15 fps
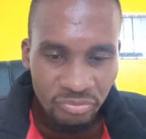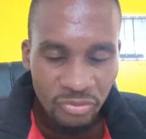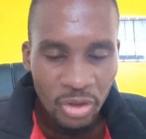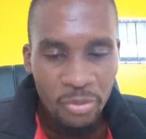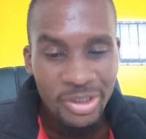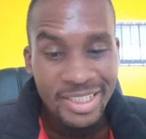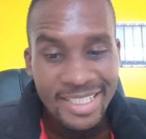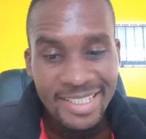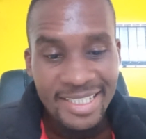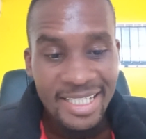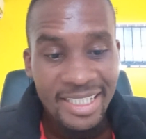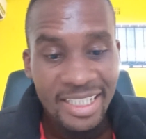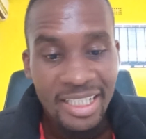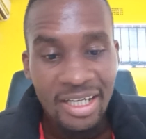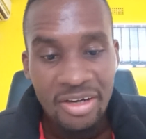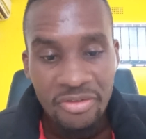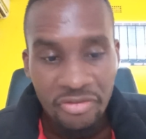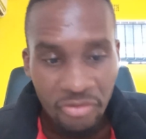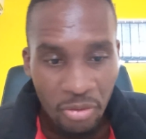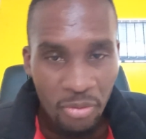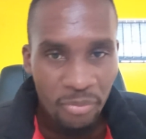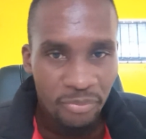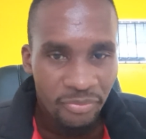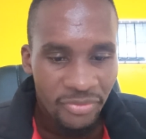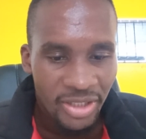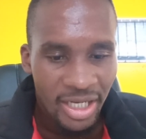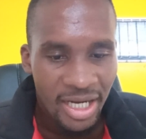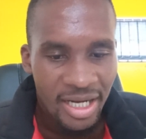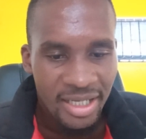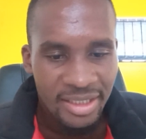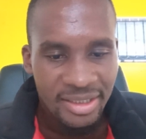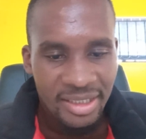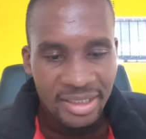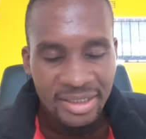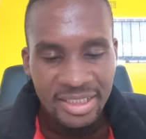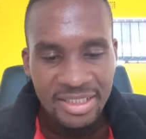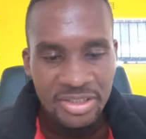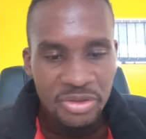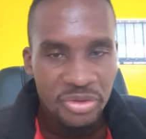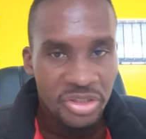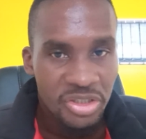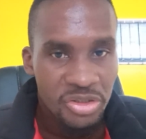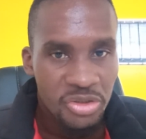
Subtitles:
When designing a form, there are three things you need